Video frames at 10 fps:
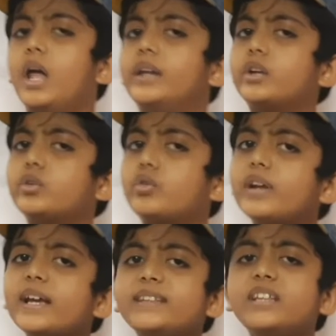Now to
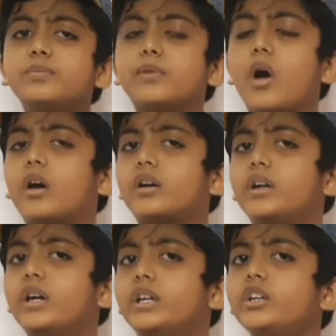create this block,
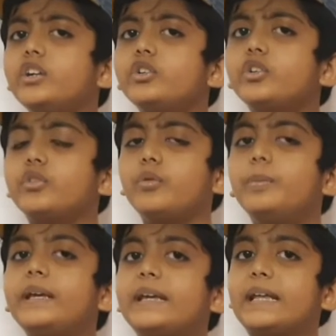you need to
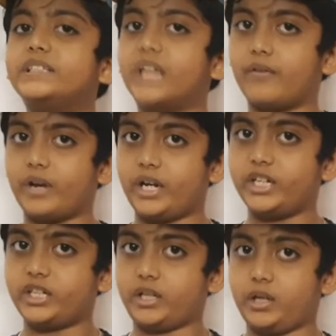be in Java
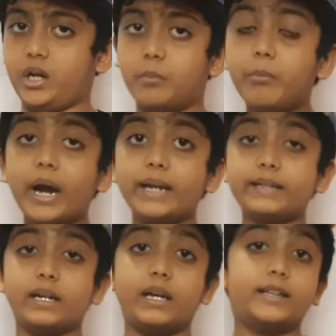Edition, but
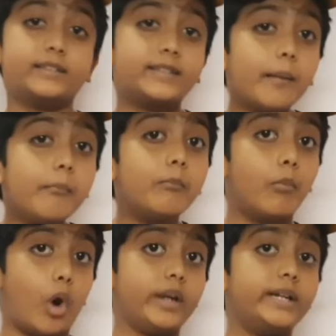some
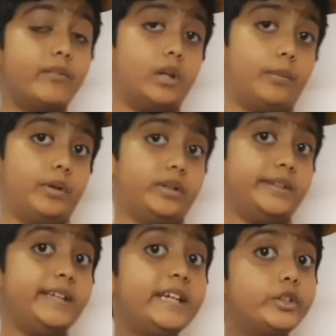mod
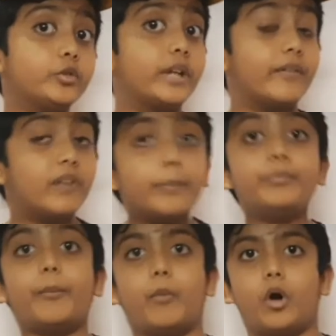developers need to develop
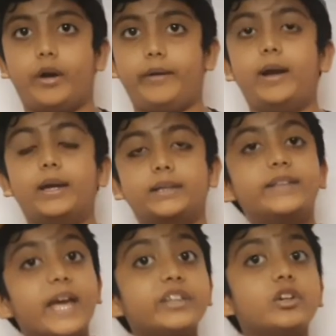the mod.
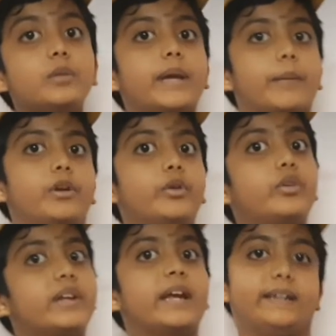Then you'll be able to
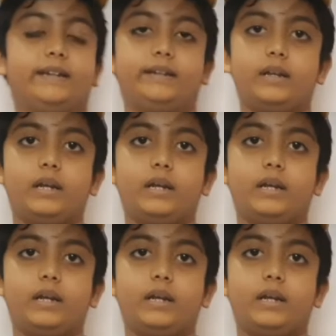create it.